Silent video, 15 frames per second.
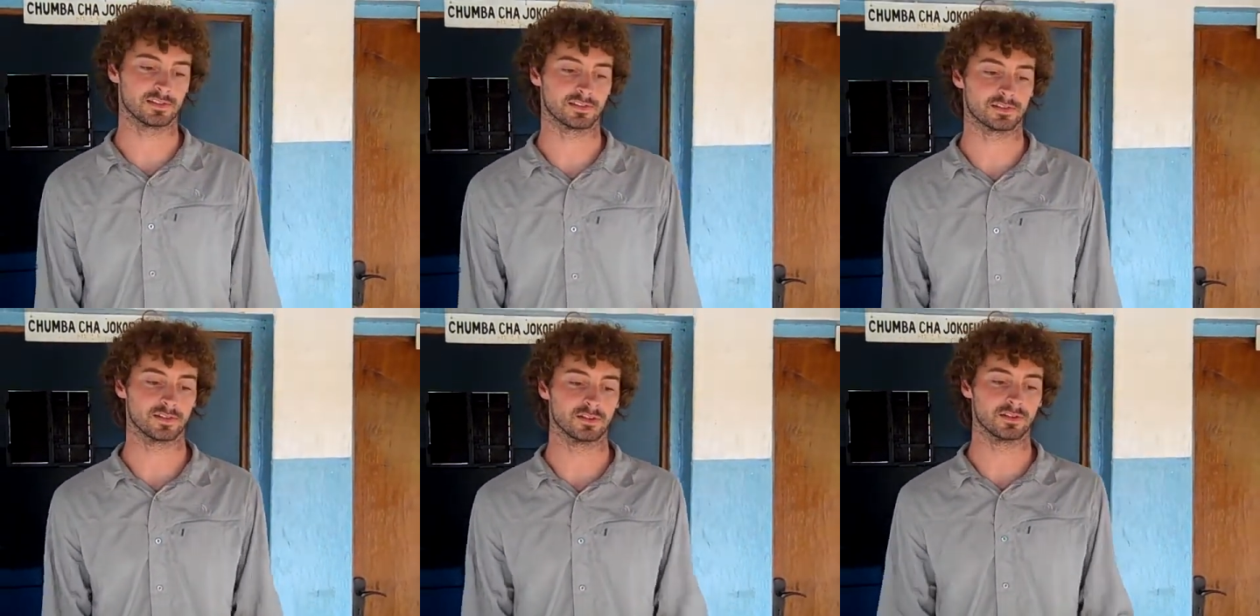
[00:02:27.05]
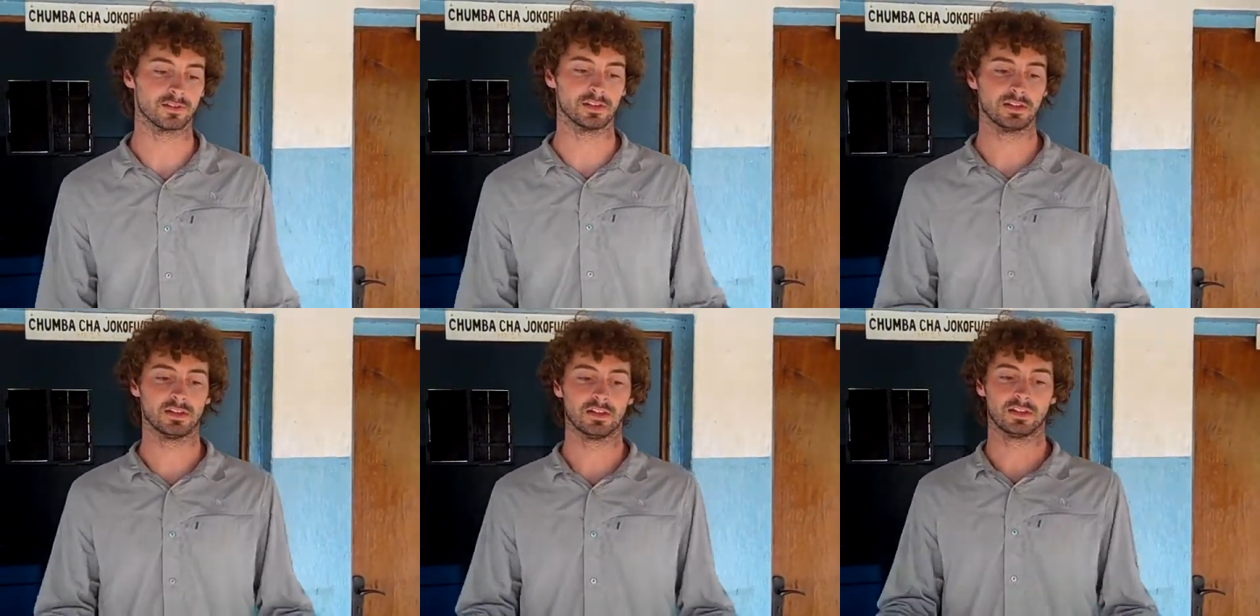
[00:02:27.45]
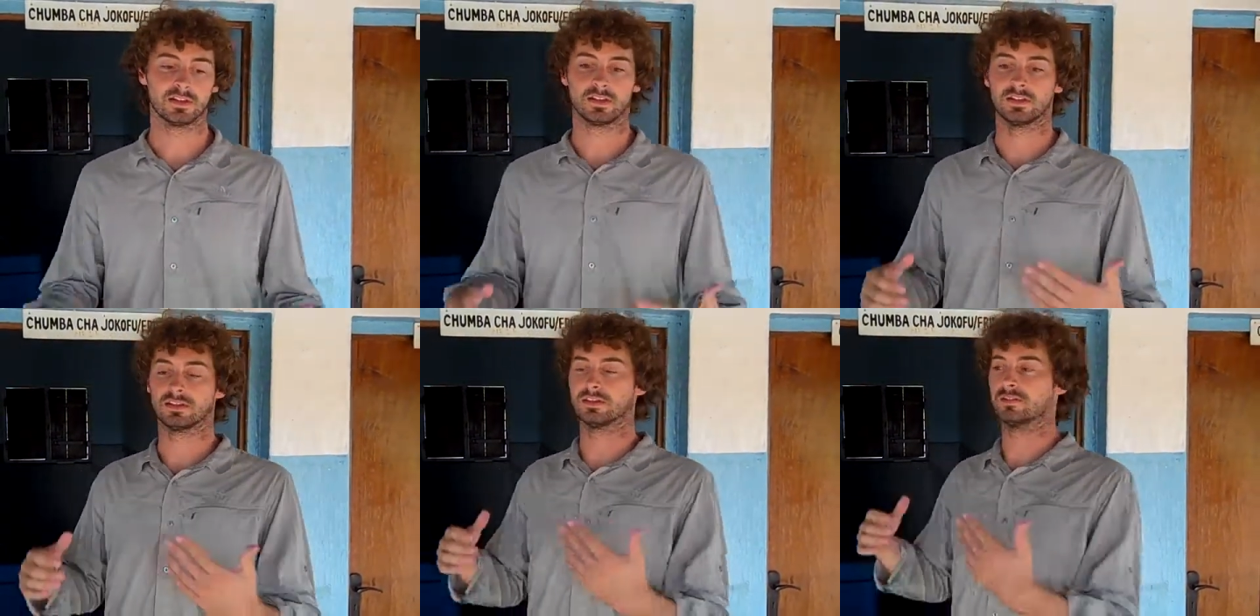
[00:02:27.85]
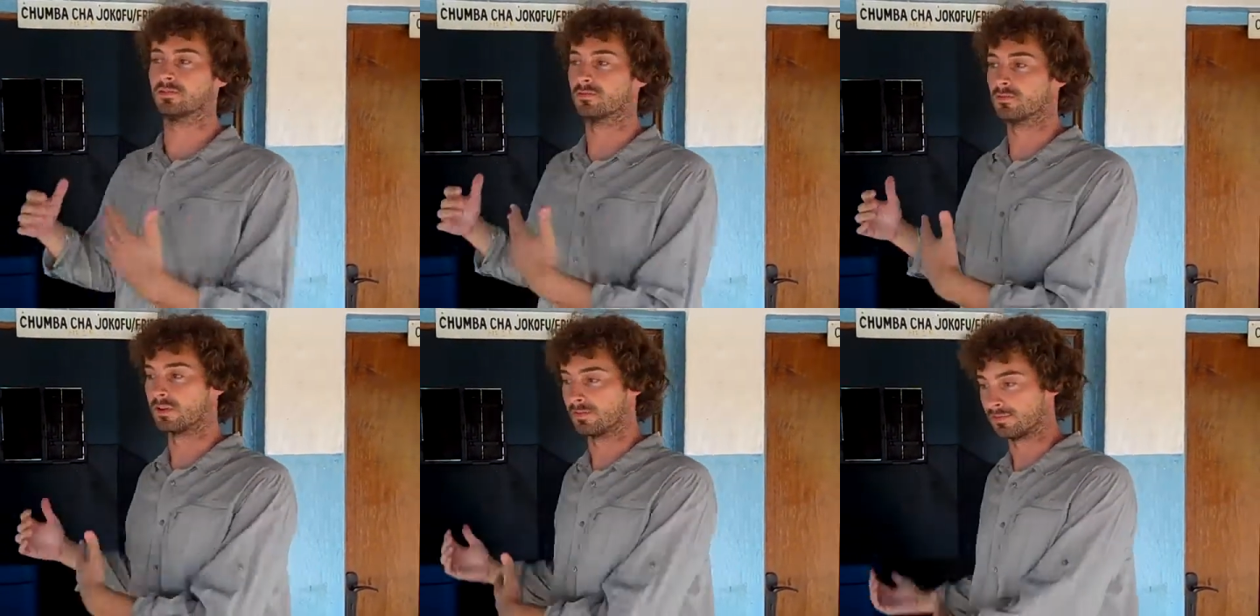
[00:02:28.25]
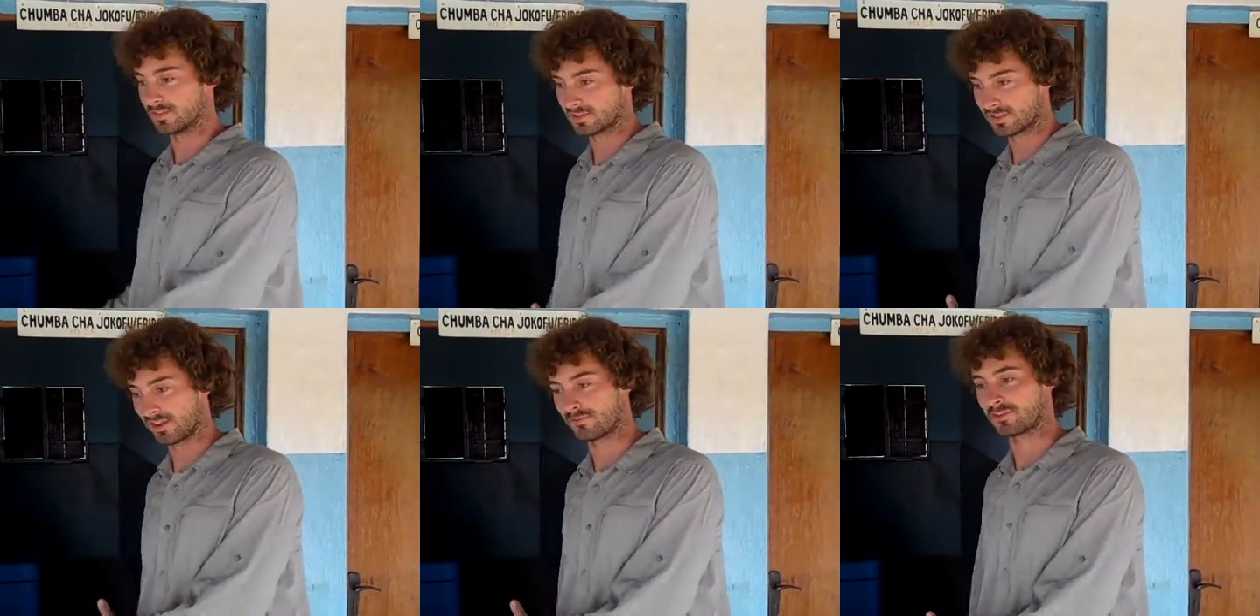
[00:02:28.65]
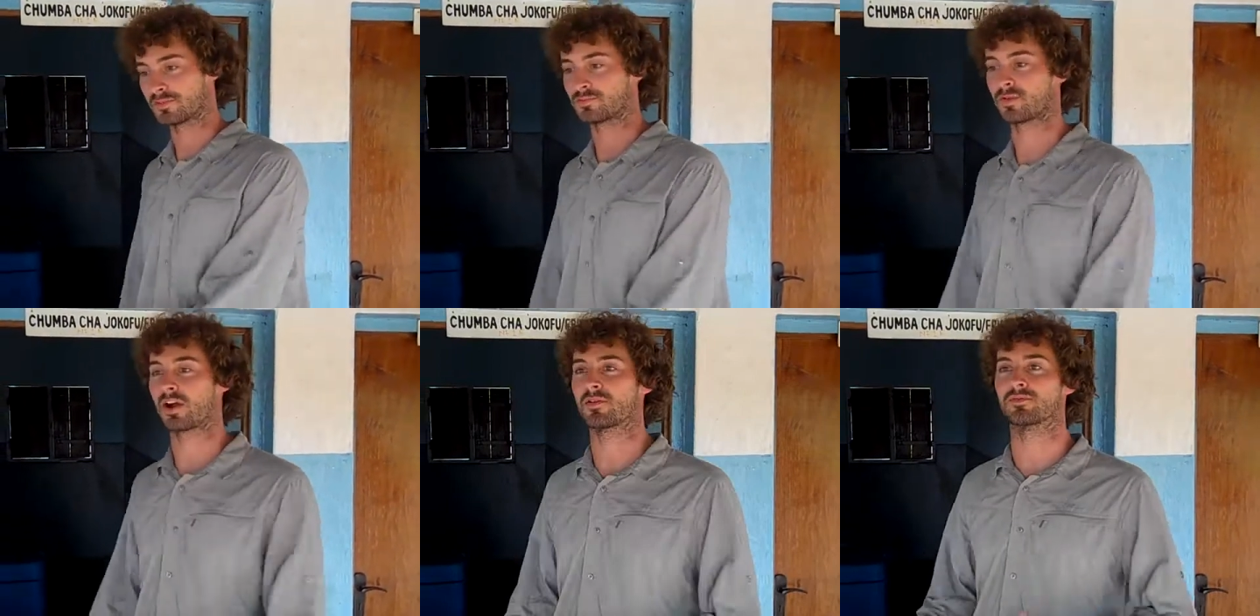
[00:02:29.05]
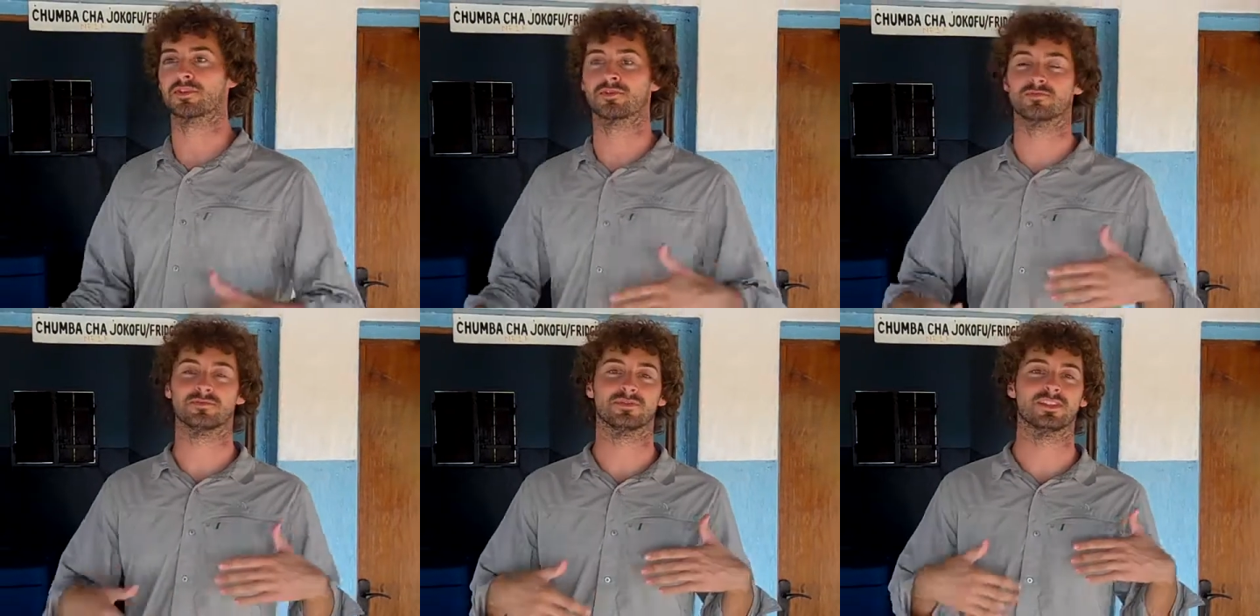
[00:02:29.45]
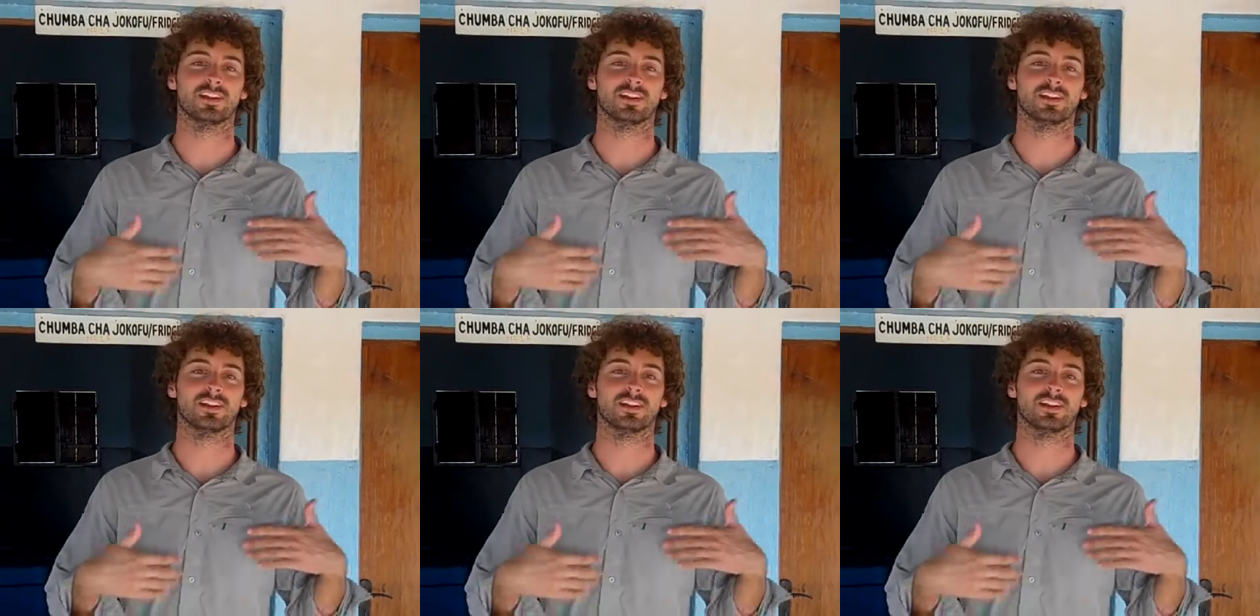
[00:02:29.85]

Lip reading: And so we've discovered a problem.